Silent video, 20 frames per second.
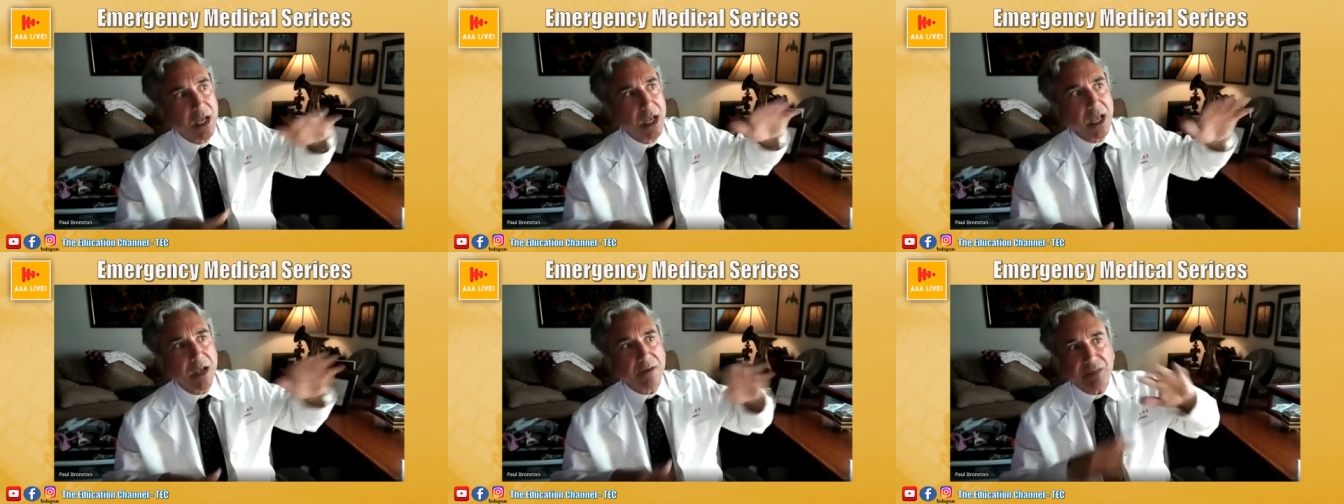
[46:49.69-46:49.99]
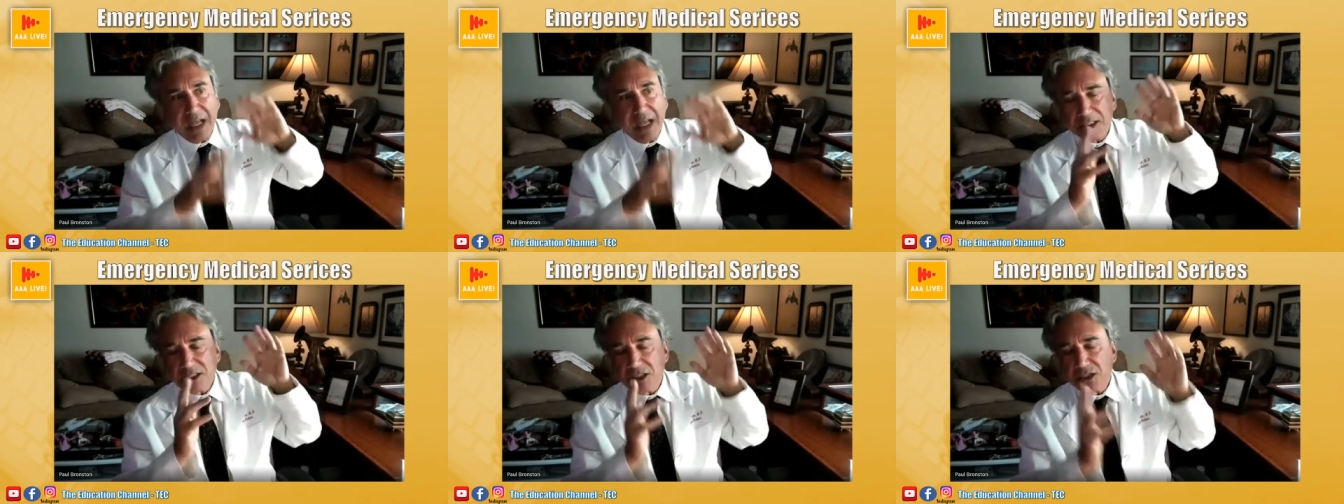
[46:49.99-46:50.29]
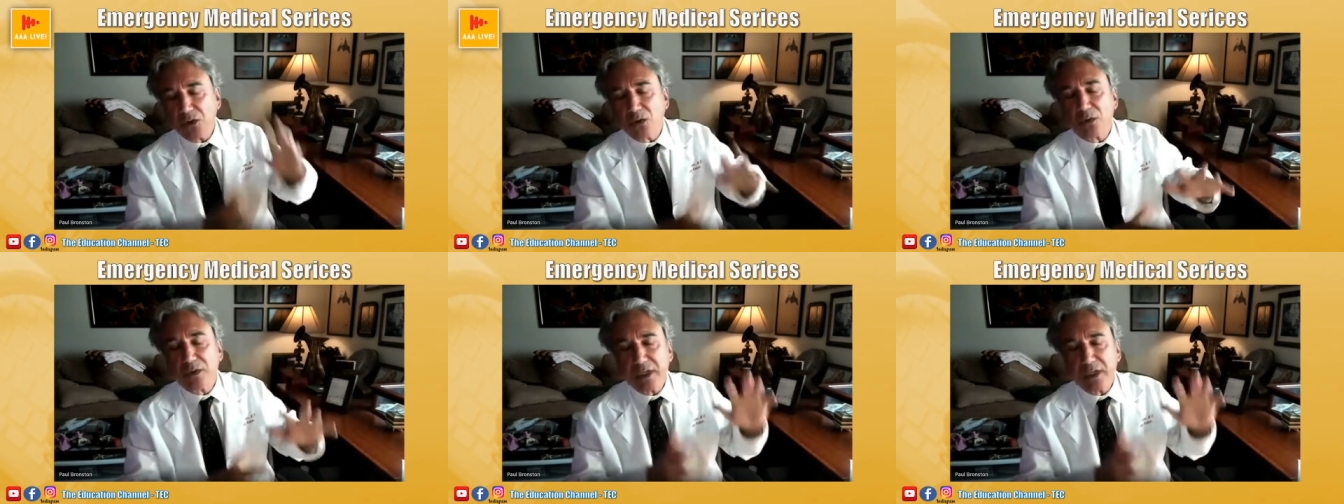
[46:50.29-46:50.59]
if that's
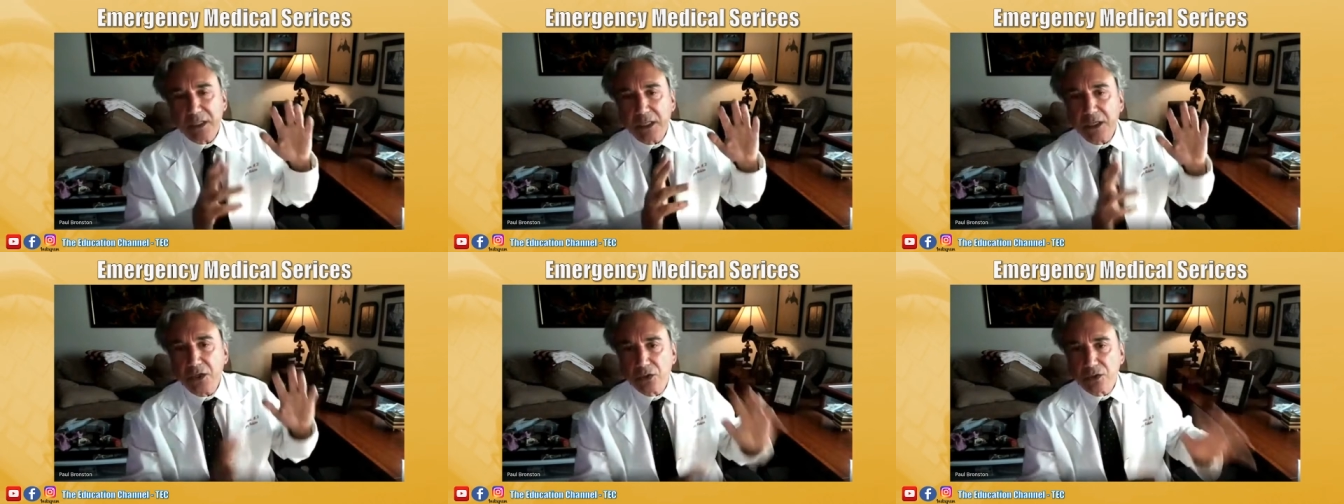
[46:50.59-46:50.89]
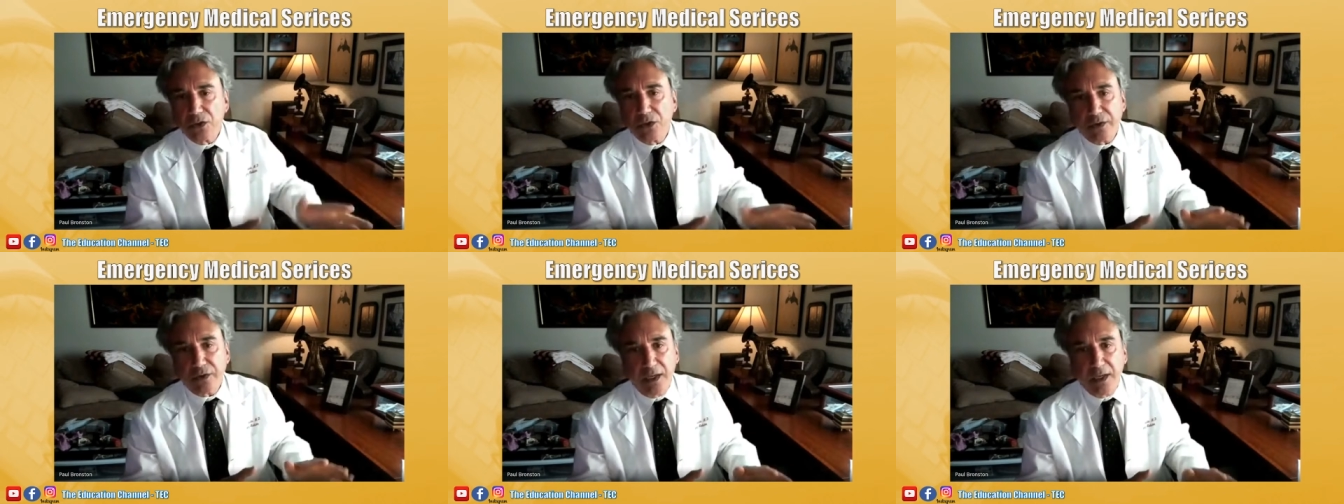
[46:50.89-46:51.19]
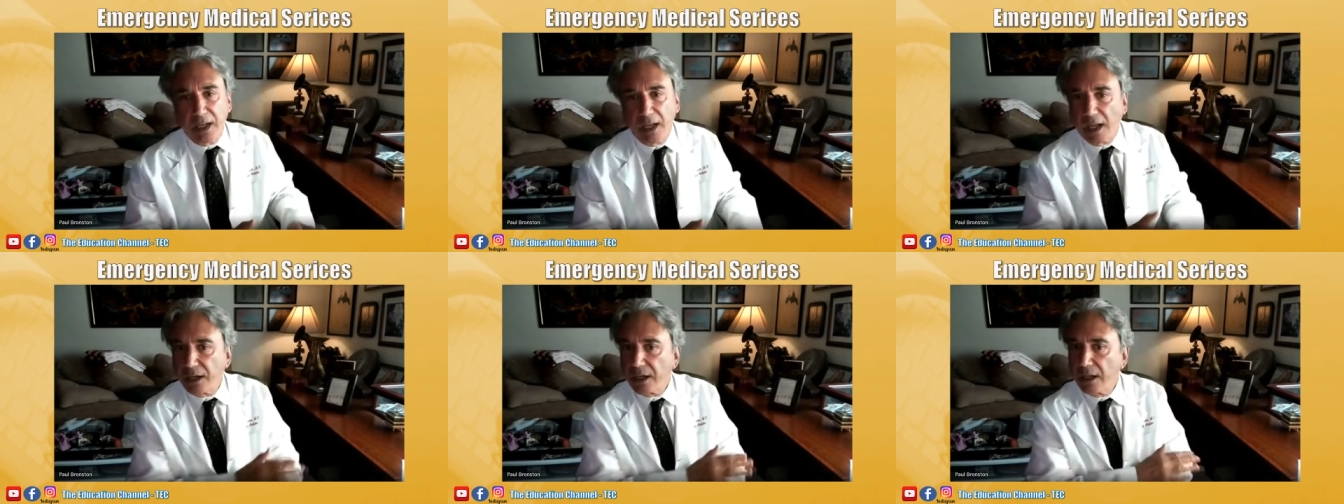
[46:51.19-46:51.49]
the only thing you're looking
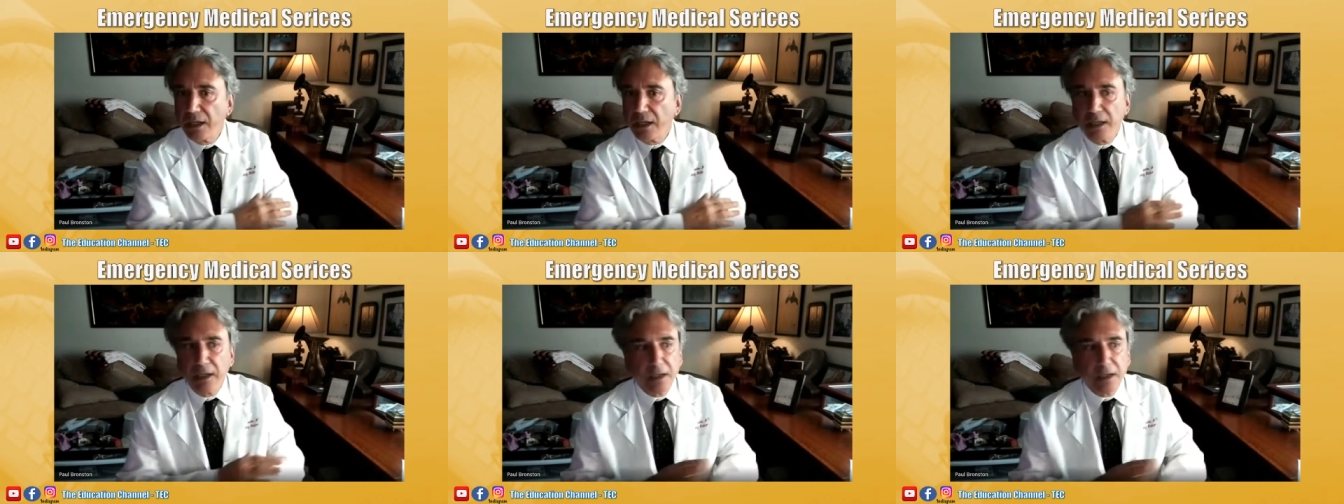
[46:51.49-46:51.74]
at,